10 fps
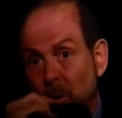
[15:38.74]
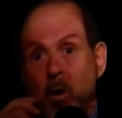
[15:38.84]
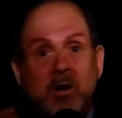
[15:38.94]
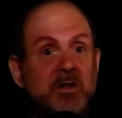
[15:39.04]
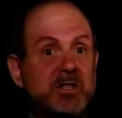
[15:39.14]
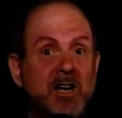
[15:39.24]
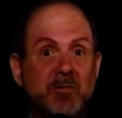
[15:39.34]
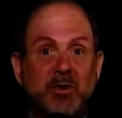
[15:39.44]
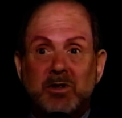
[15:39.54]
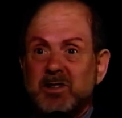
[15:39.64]
Once I
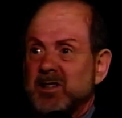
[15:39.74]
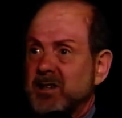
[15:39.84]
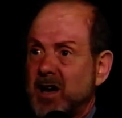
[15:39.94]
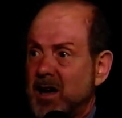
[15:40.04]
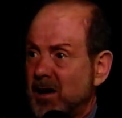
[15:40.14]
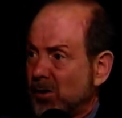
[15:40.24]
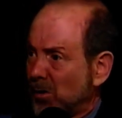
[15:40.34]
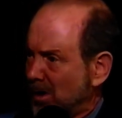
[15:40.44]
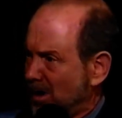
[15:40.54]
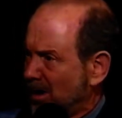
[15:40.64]
built a
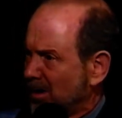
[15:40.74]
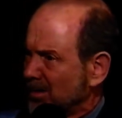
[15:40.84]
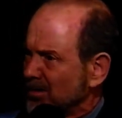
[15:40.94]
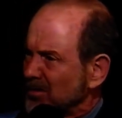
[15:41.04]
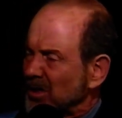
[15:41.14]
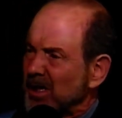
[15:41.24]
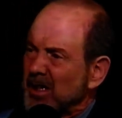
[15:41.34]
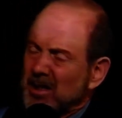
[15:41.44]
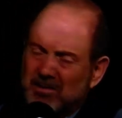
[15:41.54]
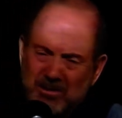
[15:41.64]
tower
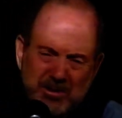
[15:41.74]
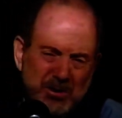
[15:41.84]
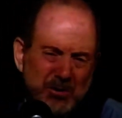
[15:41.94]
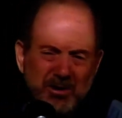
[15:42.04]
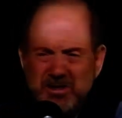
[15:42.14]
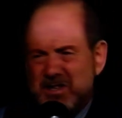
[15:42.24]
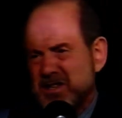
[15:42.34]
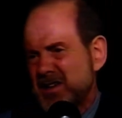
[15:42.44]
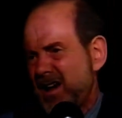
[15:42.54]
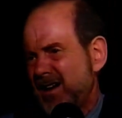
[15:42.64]
to the
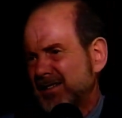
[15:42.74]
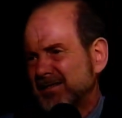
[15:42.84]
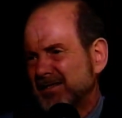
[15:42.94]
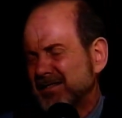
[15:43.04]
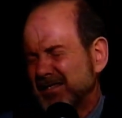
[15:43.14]
sun